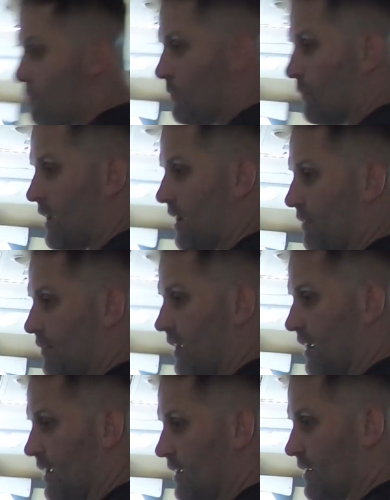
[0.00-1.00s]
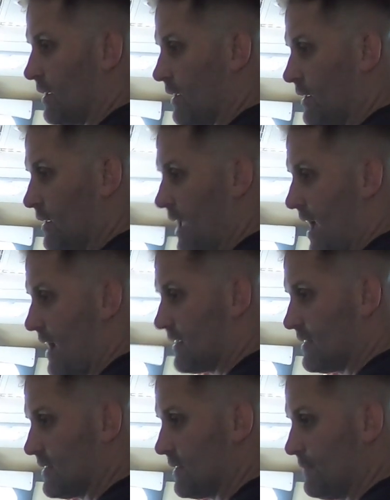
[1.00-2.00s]
we have a
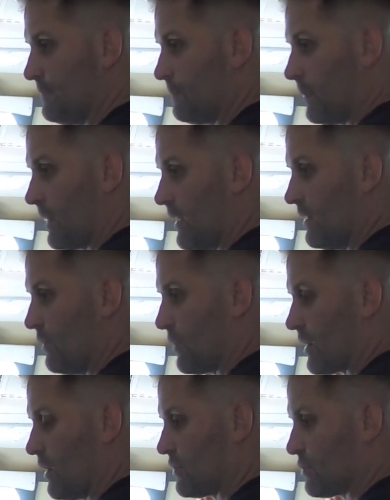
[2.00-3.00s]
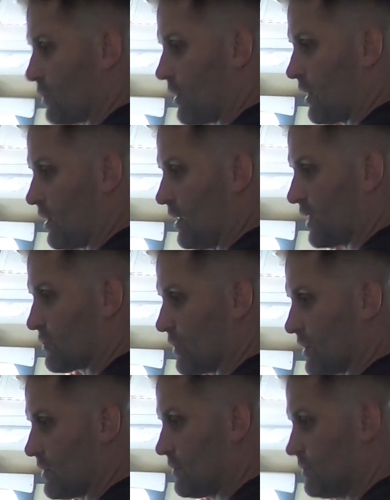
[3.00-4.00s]
gas, and then we can also run it on electric.
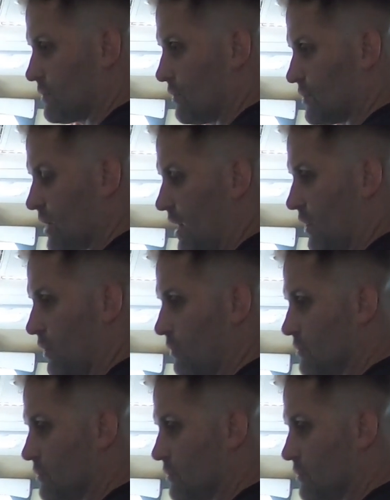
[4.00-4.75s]
So it's auto.